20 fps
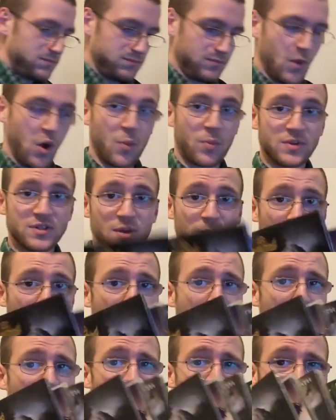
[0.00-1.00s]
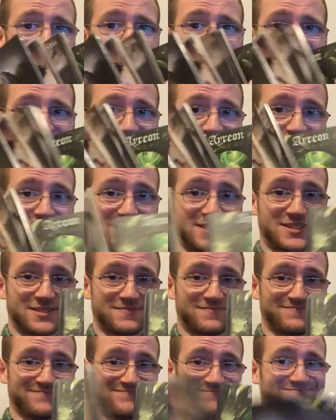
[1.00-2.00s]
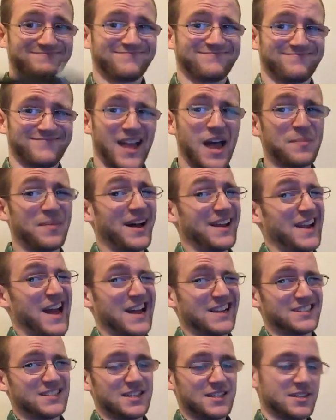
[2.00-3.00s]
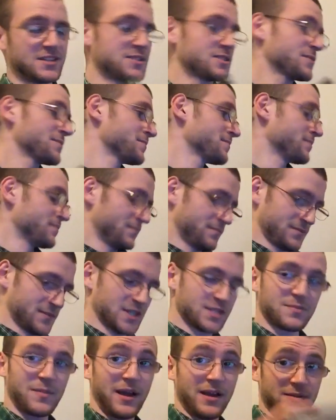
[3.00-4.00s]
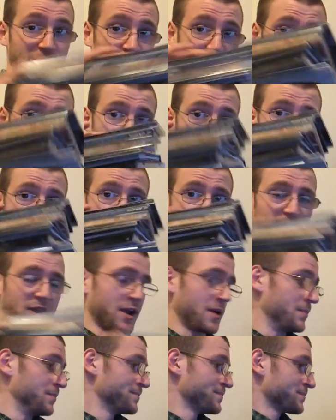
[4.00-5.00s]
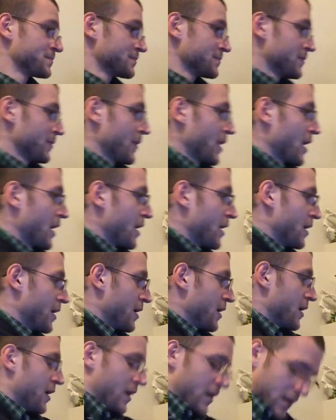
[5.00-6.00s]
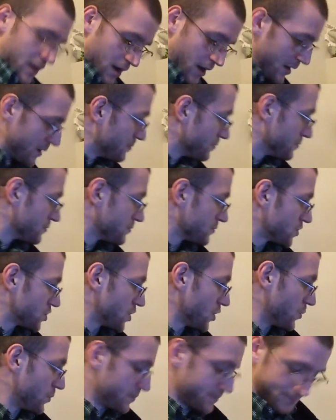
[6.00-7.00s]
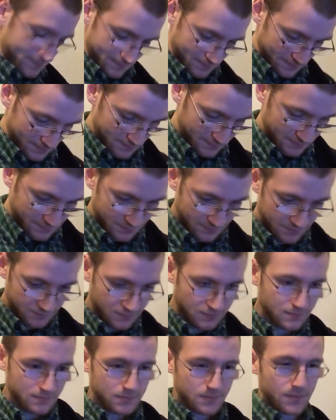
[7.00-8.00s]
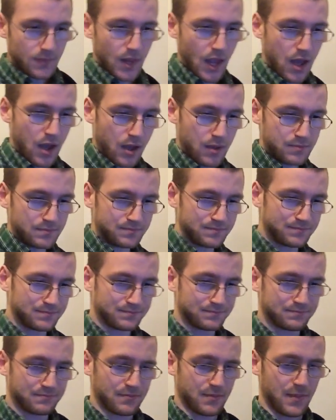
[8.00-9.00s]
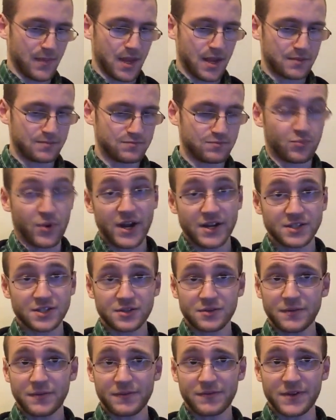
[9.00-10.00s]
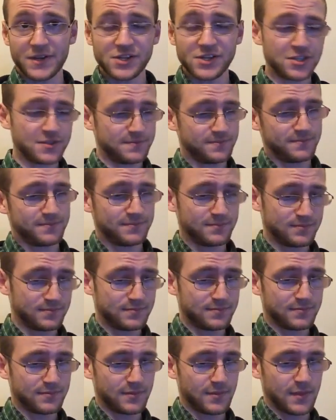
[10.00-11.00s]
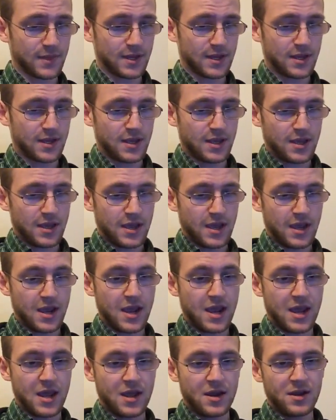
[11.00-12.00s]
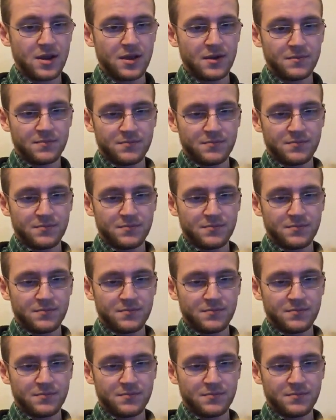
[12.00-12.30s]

Opens up all my CDs. I buy a lot of CDs. This is my most recent pickup. All right. So, brand has to do with a fish, and